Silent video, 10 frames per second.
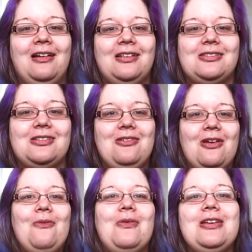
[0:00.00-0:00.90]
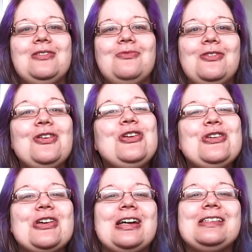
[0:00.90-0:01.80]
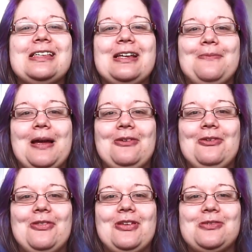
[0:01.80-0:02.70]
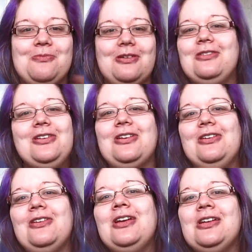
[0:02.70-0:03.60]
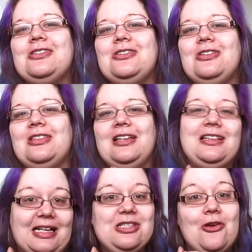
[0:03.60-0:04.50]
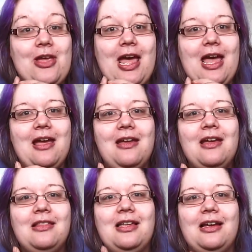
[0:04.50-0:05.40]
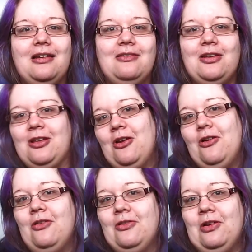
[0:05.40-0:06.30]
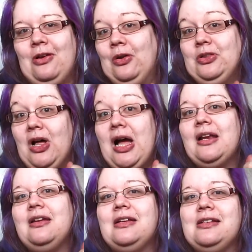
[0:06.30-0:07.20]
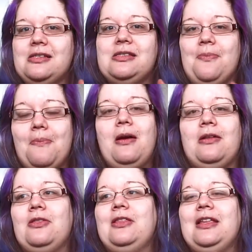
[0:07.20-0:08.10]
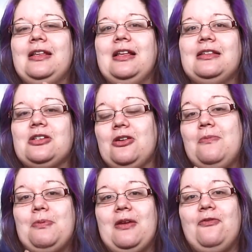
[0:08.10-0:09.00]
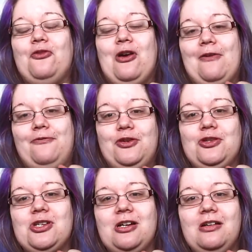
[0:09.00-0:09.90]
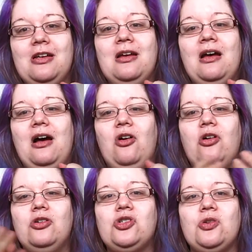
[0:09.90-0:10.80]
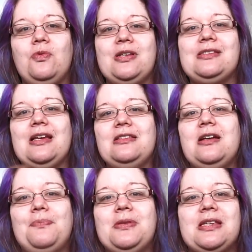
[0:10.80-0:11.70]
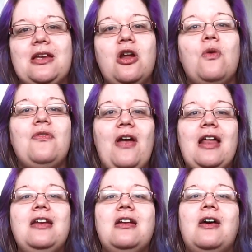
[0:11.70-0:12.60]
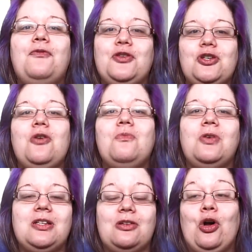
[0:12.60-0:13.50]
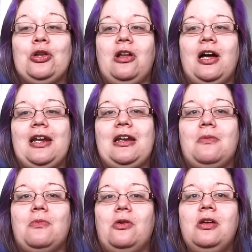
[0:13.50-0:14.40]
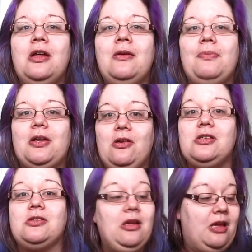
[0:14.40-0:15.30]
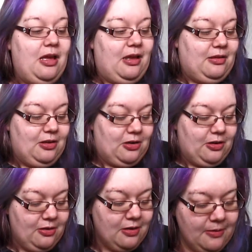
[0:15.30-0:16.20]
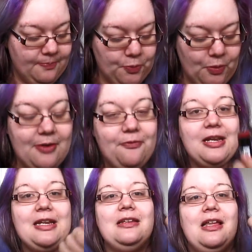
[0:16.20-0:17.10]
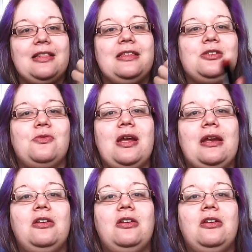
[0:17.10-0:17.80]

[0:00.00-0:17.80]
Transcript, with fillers: So what do, what do you guys think about all this? What you know? Do you think that's okay? That you know, online is the the thing that's going to be for our future, or should we stand up and say no? We've had enough. We don't want online anymore because you know. What if I didn't like this red?